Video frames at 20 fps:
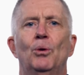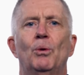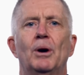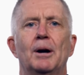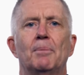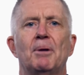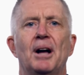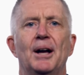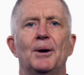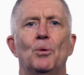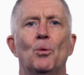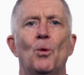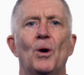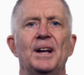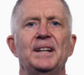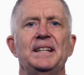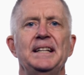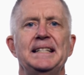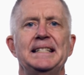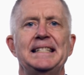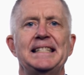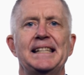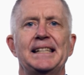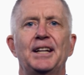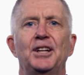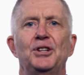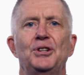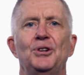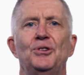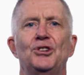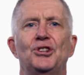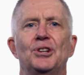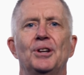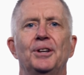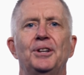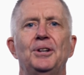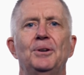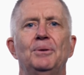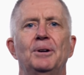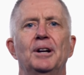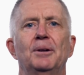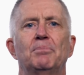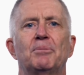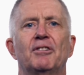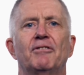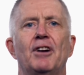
whereby one institutional unit